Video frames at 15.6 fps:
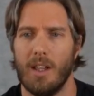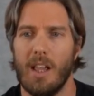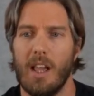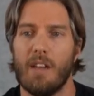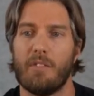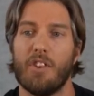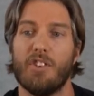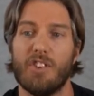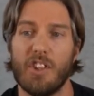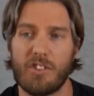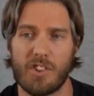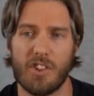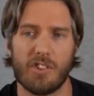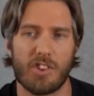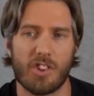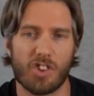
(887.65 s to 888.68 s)
If the
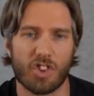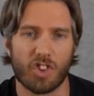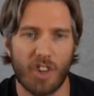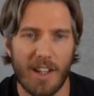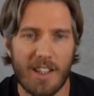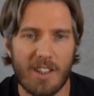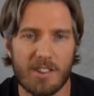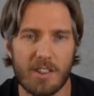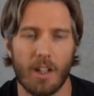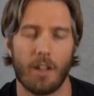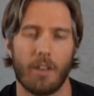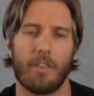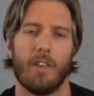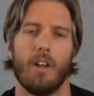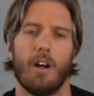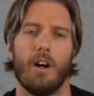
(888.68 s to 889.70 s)
distance is greater
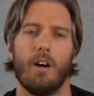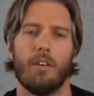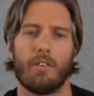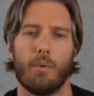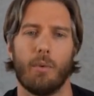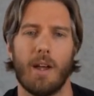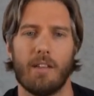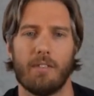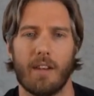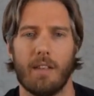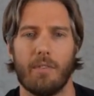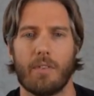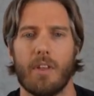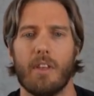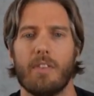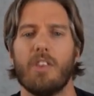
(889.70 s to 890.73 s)
than half the wavelength,
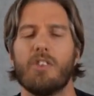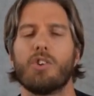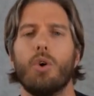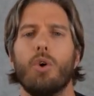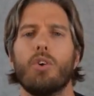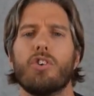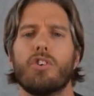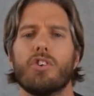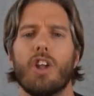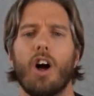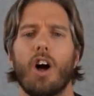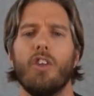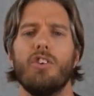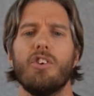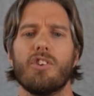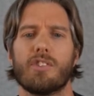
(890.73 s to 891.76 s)
this causes an
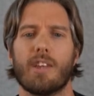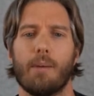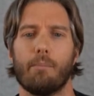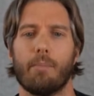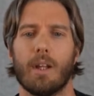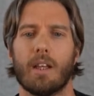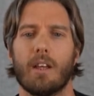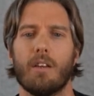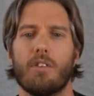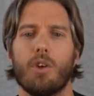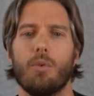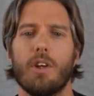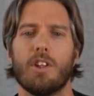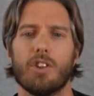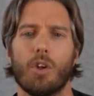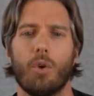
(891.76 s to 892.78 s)
undersampling of the
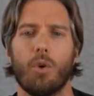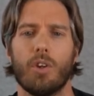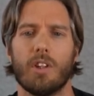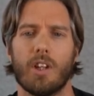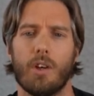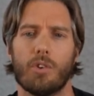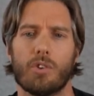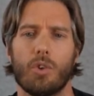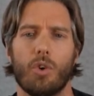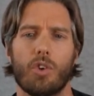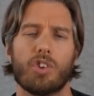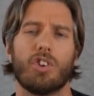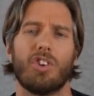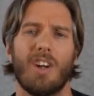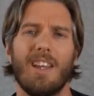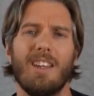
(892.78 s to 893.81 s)
original audio source,
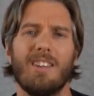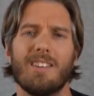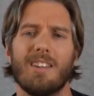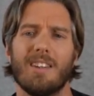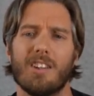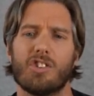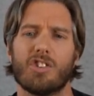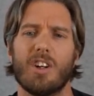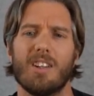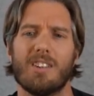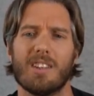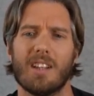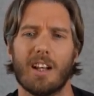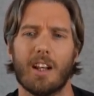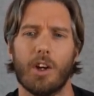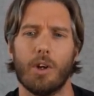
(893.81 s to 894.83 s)
creating these
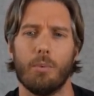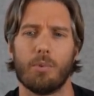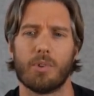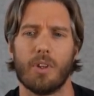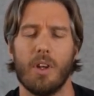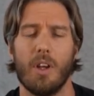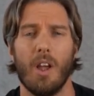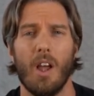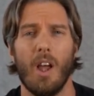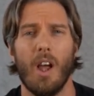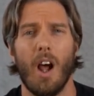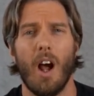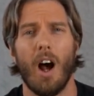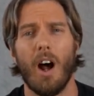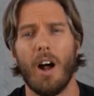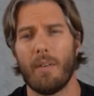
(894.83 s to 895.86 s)
grating lobes.
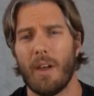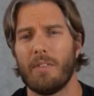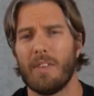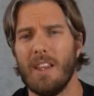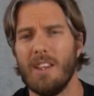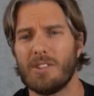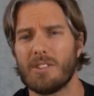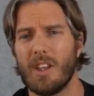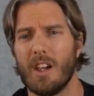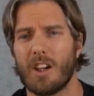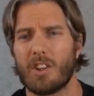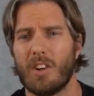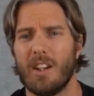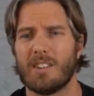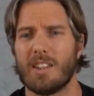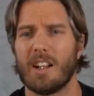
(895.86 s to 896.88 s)
And these
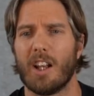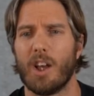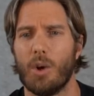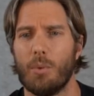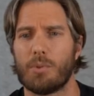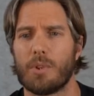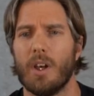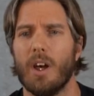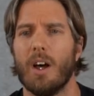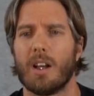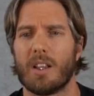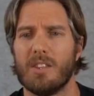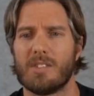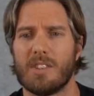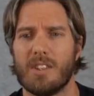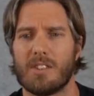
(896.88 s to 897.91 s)
grating lobes
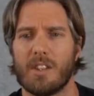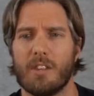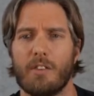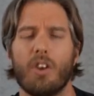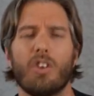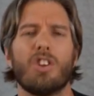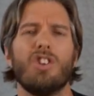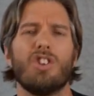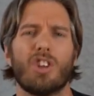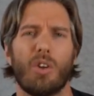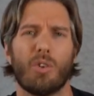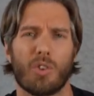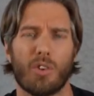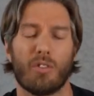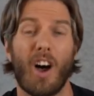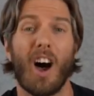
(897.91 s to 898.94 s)
consist of uncontrolled
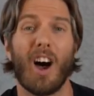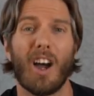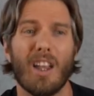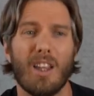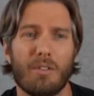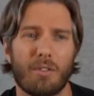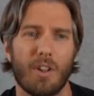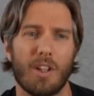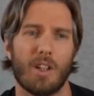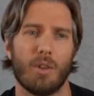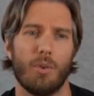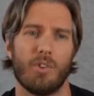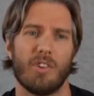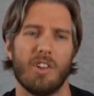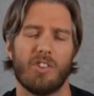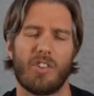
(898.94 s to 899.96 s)
sort of high
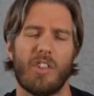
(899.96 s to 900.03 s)
frequencies.